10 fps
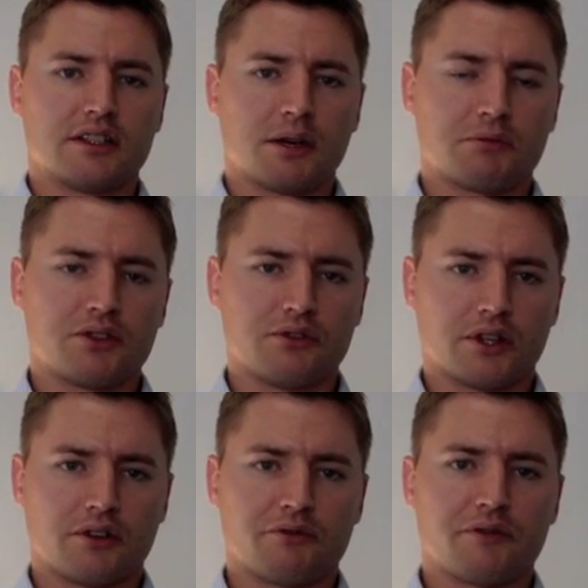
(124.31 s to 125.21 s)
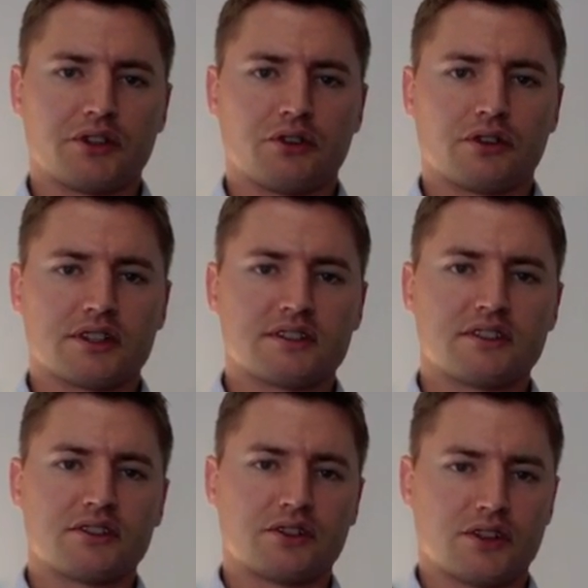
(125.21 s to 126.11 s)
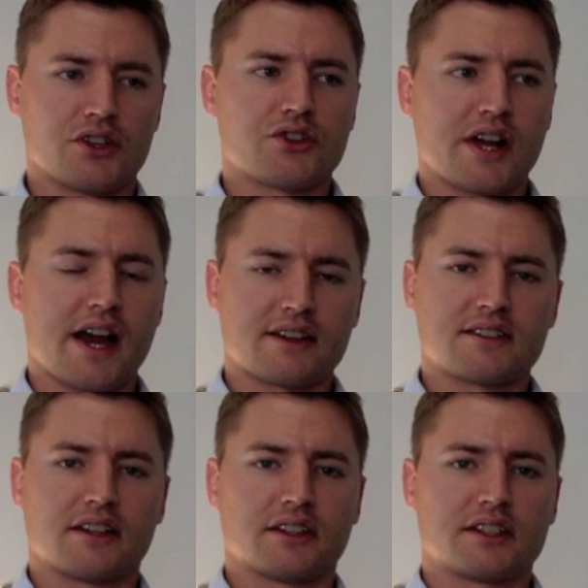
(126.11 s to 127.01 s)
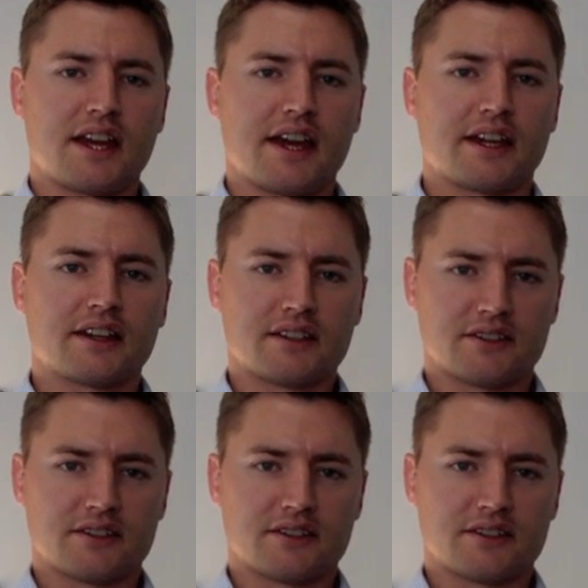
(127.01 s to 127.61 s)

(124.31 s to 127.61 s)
up to 250 horse to the tracks on the tank.